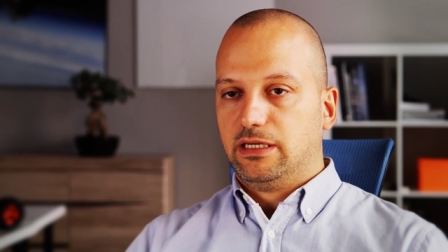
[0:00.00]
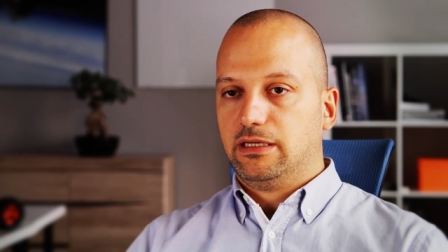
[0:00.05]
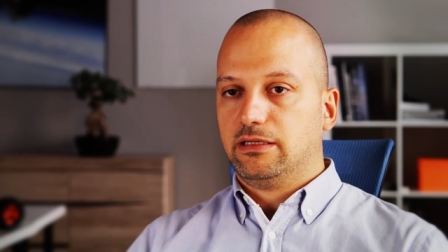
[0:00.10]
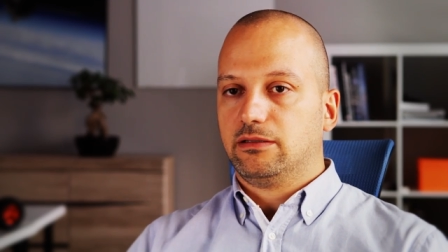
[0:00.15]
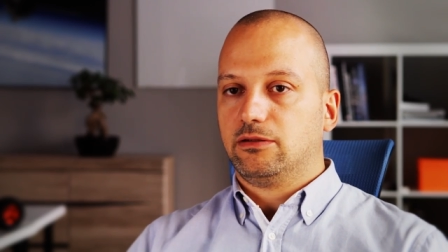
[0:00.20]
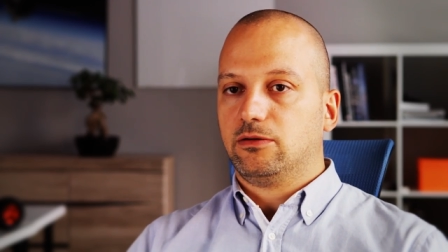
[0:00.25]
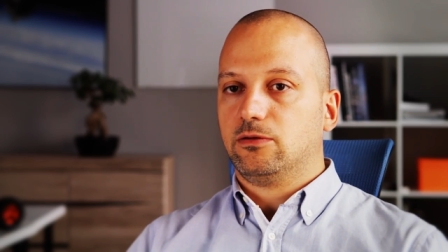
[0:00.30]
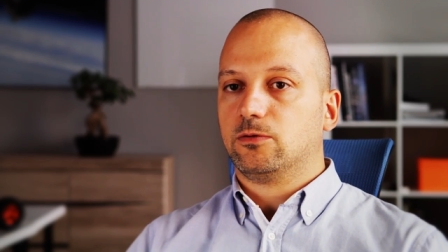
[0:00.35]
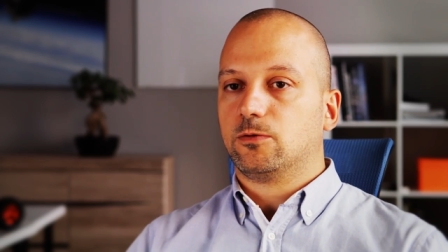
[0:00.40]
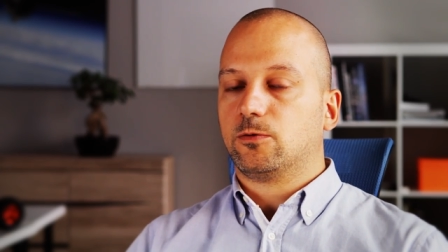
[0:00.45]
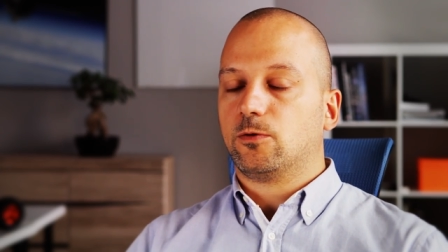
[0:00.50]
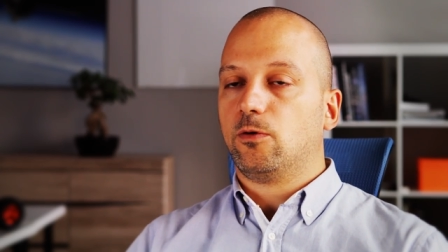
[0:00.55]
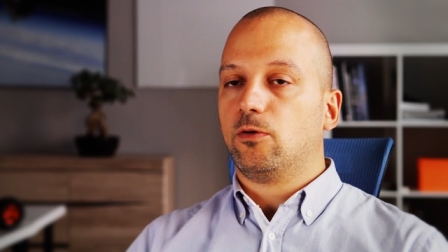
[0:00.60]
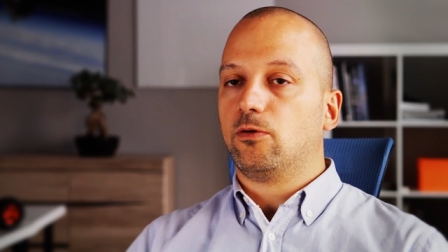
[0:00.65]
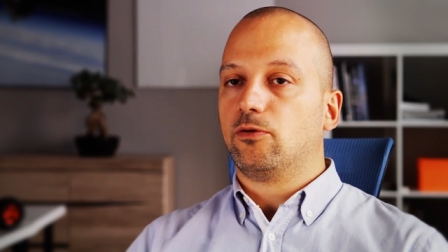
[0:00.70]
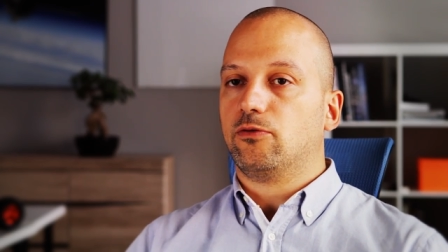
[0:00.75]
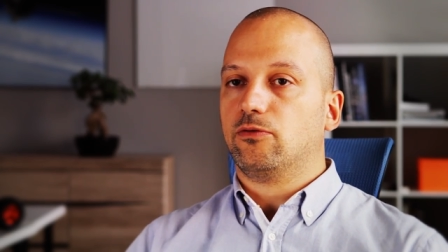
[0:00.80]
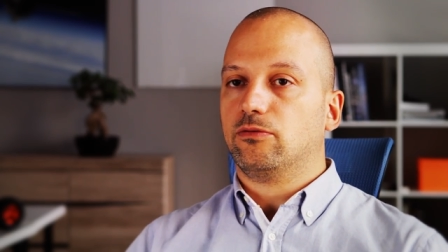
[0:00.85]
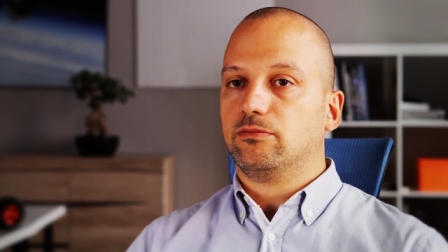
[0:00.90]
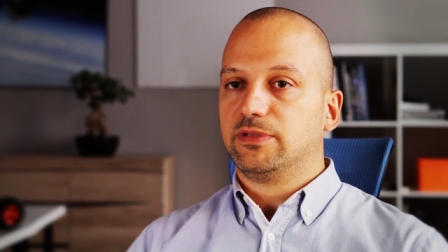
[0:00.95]
in the
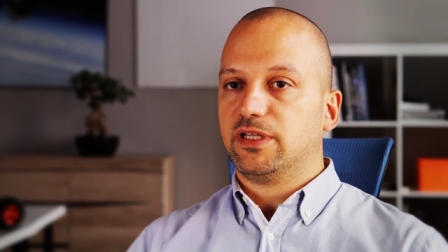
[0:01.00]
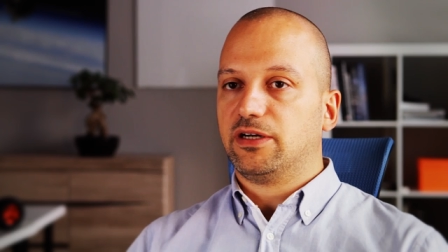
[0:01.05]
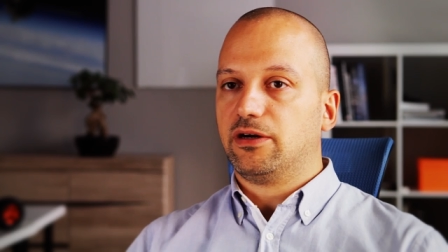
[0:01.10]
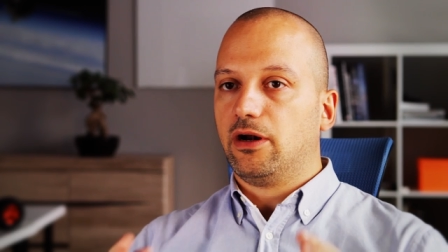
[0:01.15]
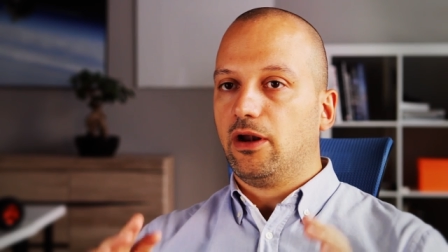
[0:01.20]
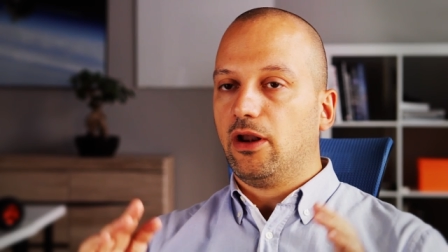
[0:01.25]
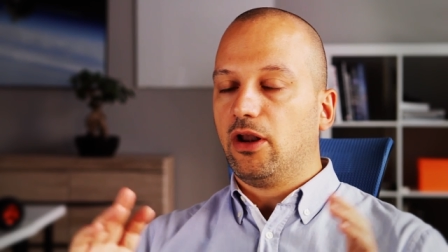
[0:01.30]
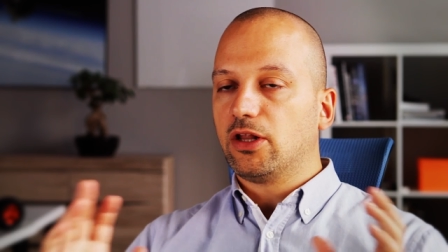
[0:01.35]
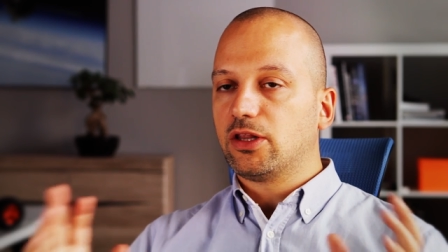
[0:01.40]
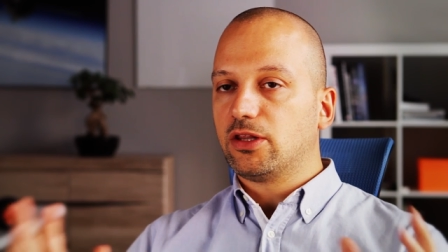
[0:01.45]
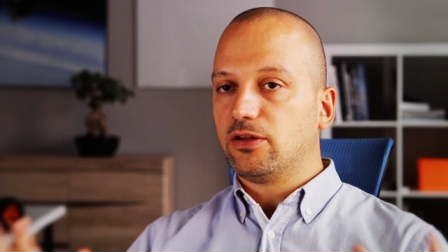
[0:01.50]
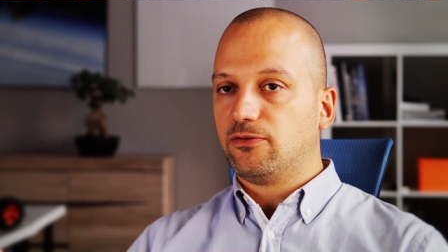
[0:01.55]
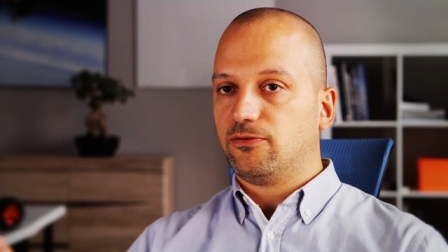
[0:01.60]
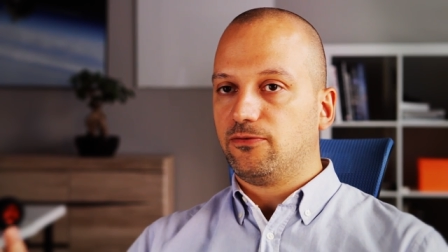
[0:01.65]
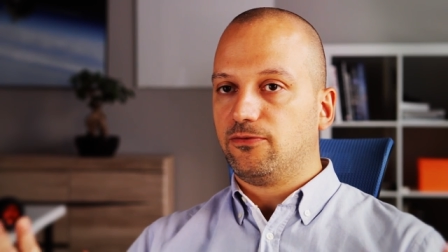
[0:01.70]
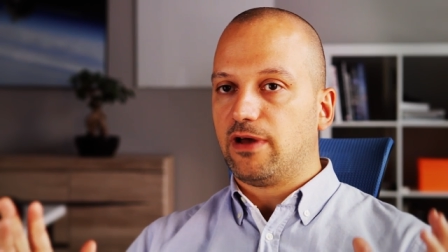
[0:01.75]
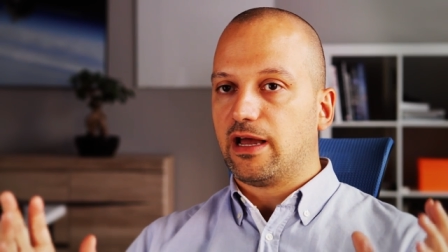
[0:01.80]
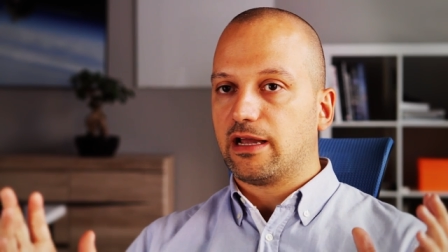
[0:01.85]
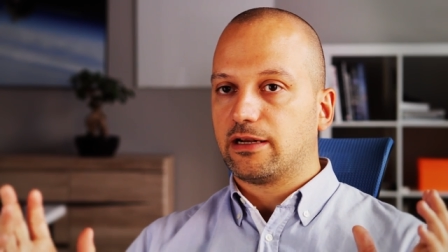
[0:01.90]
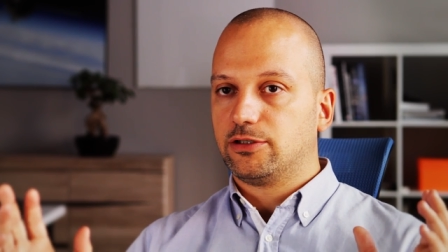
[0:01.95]
control room. There are a lot of
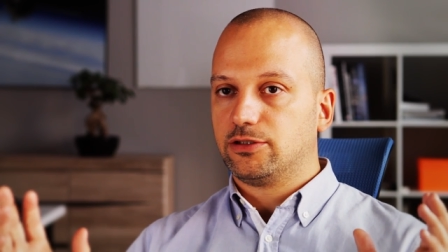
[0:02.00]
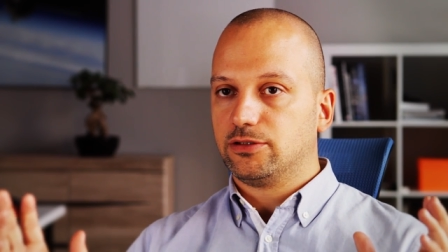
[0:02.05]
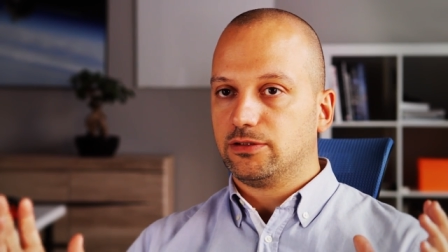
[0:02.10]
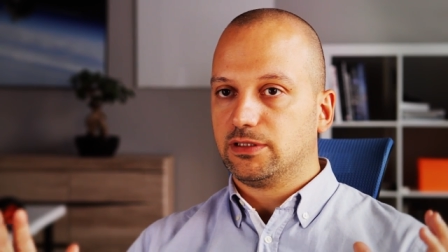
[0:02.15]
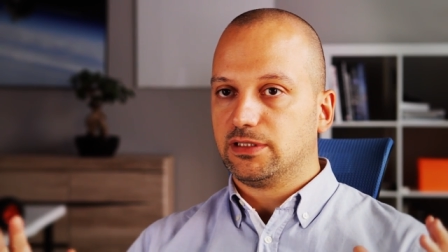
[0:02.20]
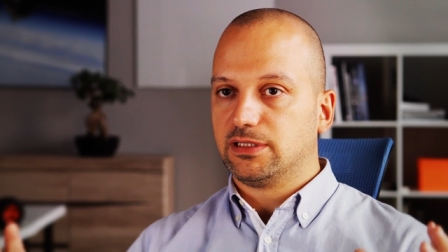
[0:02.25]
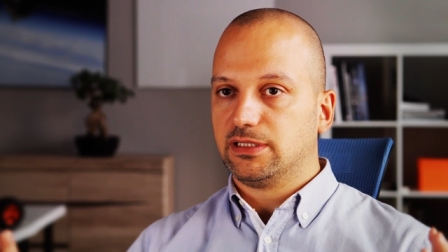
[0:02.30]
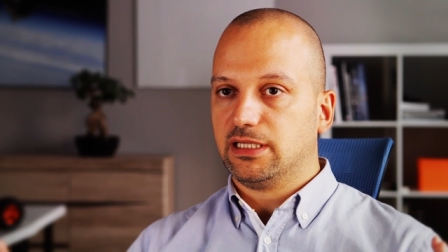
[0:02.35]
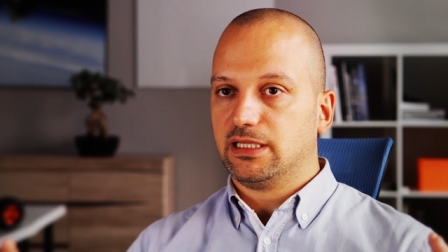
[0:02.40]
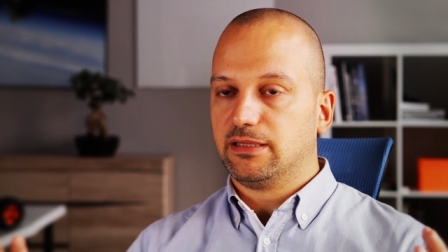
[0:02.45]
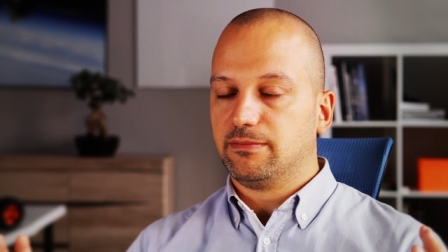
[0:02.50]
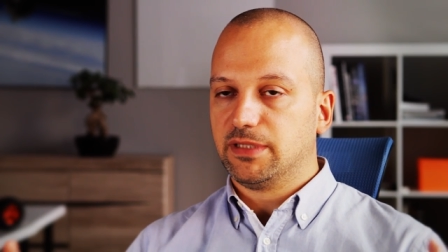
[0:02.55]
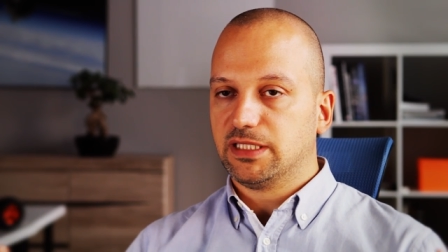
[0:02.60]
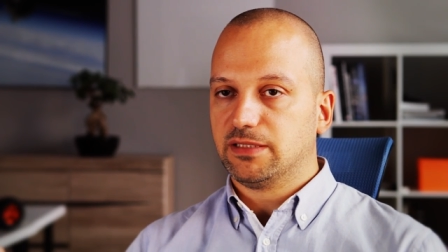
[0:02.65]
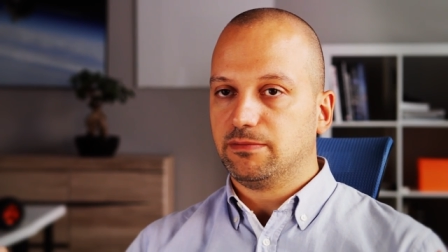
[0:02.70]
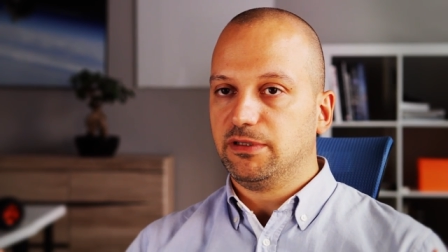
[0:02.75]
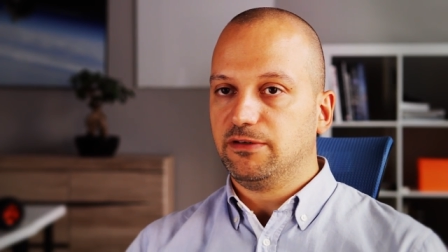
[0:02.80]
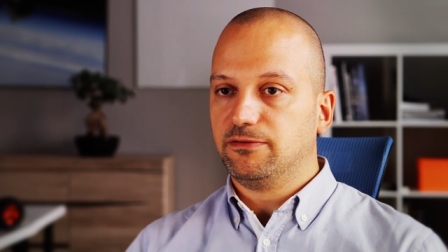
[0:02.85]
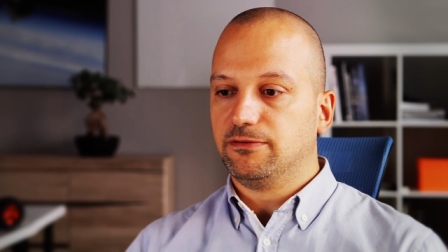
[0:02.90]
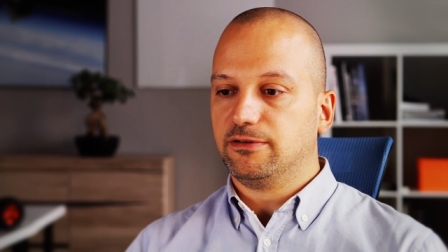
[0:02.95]
functions that
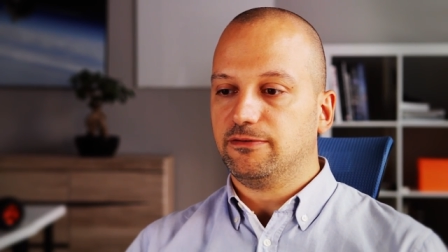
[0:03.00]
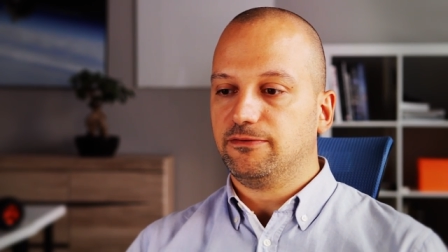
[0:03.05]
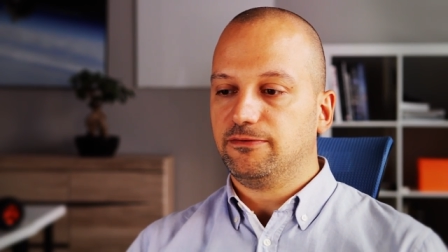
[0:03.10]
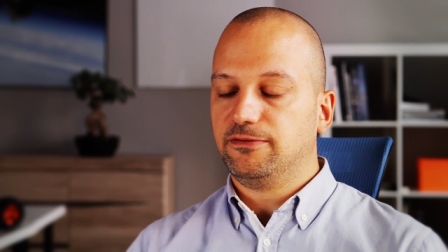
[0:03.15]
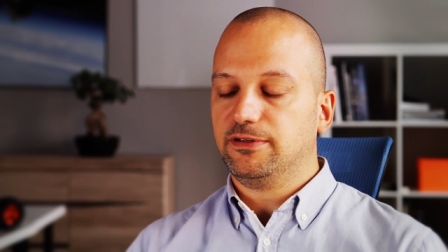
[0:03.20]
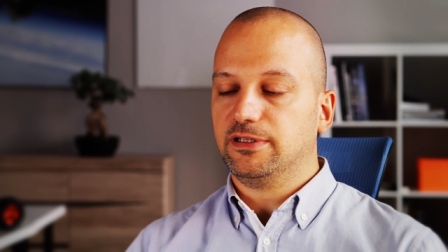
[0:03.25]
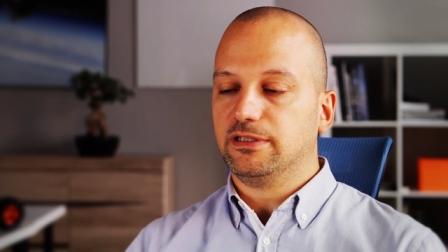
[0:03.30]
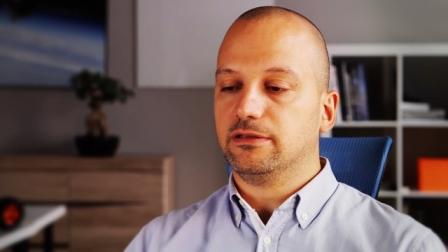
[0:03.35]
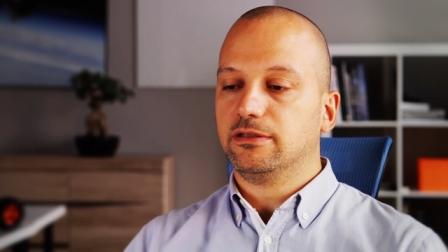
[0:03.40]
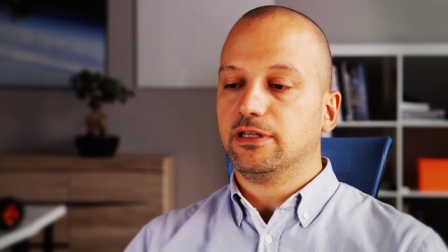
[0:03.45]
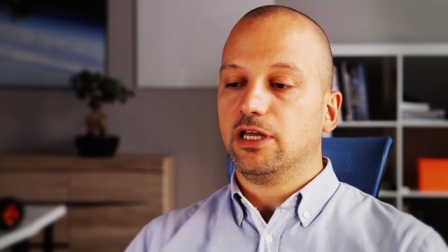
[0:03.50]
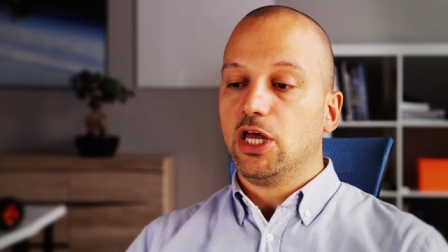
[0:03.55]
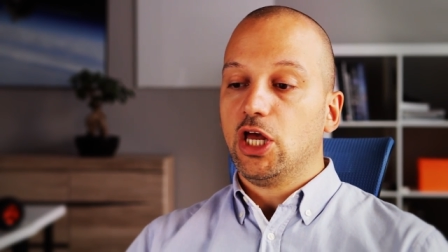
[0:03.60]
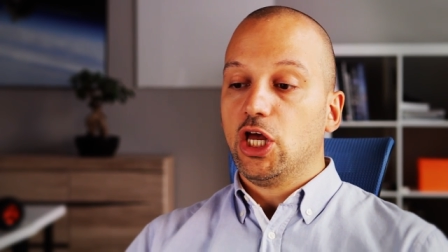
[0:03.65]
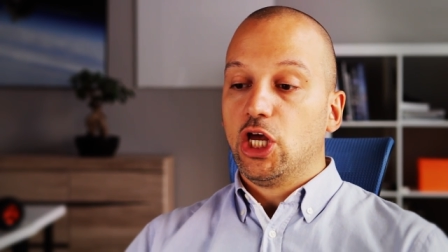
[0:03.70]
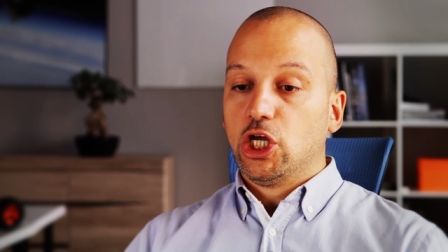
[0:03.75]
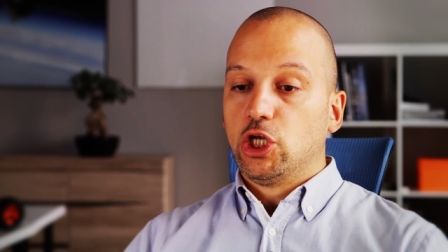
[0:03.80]
must be fulfilled.